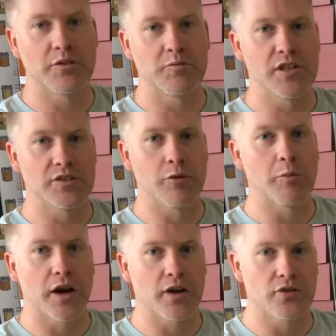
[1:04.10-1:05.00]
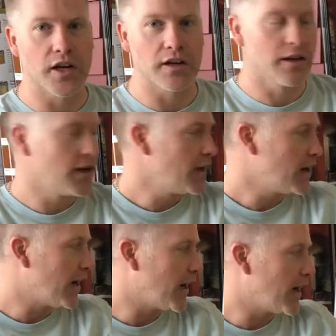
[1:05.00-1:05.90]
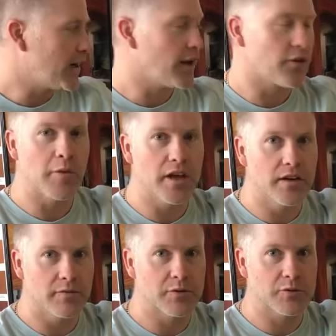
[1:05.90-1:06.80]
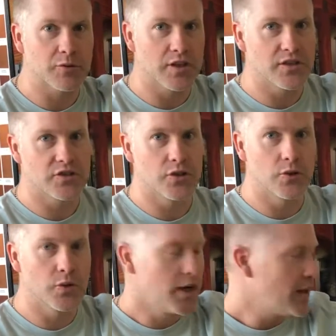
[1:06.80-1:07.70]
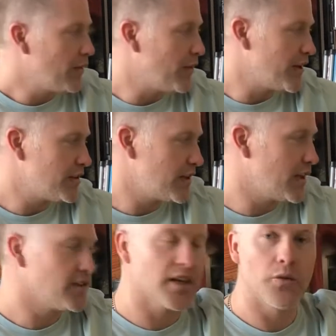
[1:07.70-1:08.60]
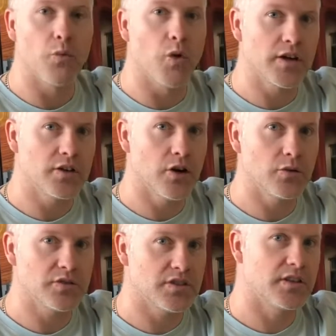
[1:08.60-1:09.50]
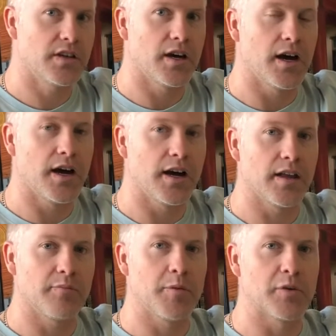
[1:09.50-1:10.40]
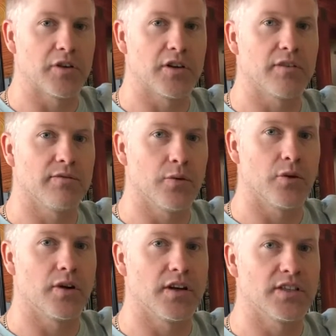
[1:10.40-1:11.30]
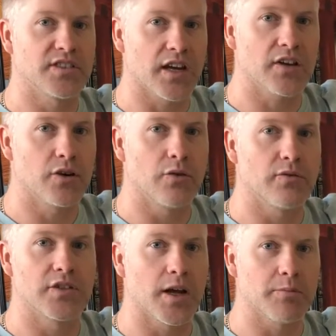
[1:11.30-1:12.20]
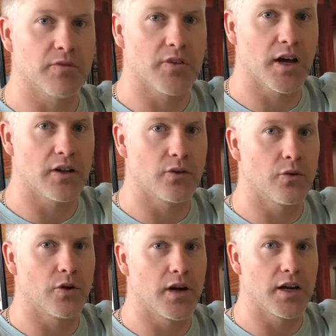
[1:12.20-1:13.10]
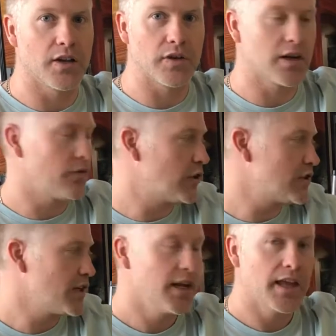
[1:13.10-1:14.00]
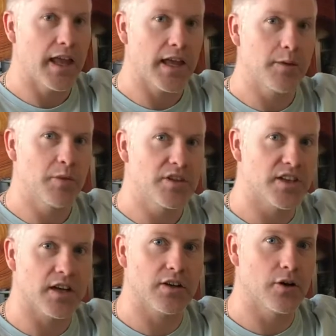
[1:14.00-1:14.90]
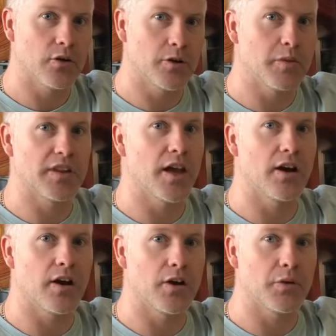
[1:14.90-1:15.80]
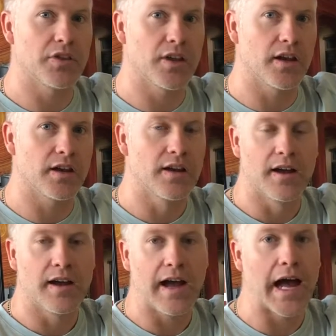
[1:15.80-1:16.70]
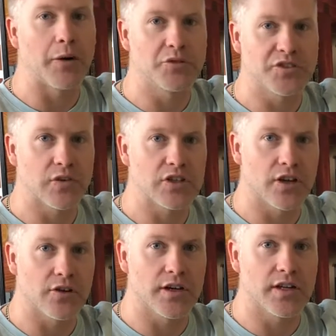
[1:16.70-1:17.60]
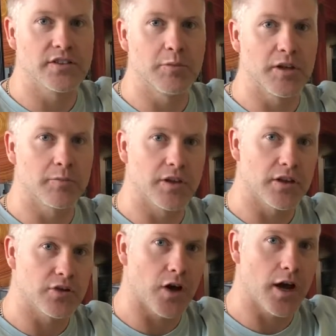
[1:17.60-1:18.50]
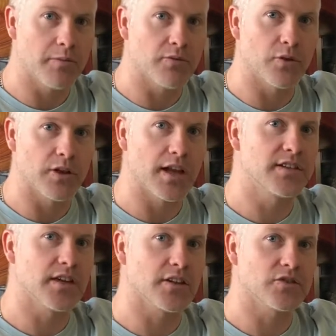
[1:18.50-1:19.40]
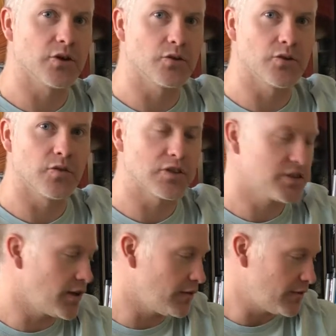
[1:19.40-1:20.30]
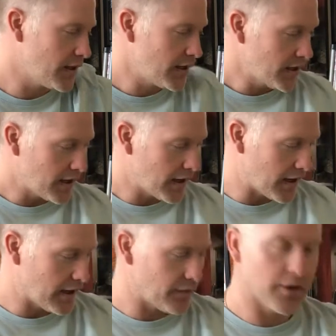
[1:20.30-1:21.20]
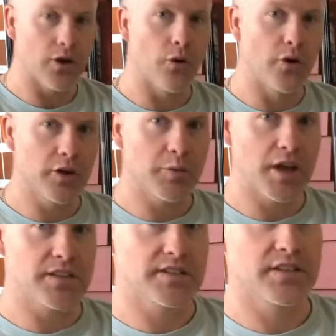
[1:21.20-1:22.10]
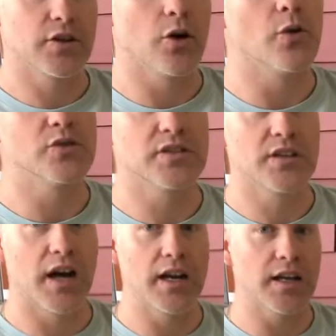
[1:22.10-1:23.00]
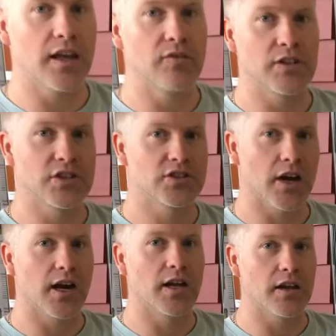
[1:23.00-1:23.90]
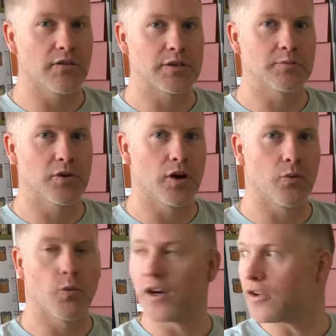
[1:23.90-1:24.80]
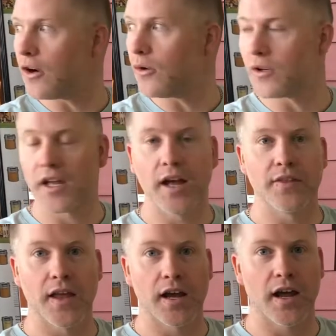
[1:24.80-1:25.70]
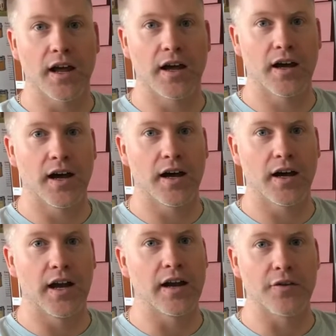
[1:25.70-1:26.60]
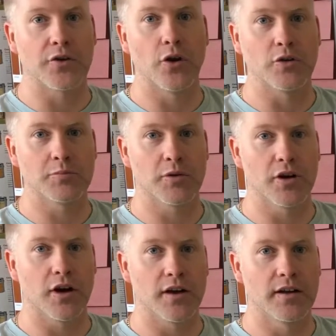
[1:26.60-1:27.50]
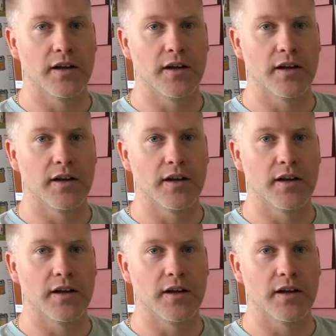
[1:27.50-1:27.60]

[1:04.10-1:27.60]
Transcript: means it will penetrate. Another main difference between these two, this is a one coat. If people are looking for a second coat for depth of color or uneven coverage, it can be second coated, but they are within hours of each other. It needs to be completely dry before the latex goes over itself. The oil base goes unevenly shiny if it's put on one coat and then another coat is put on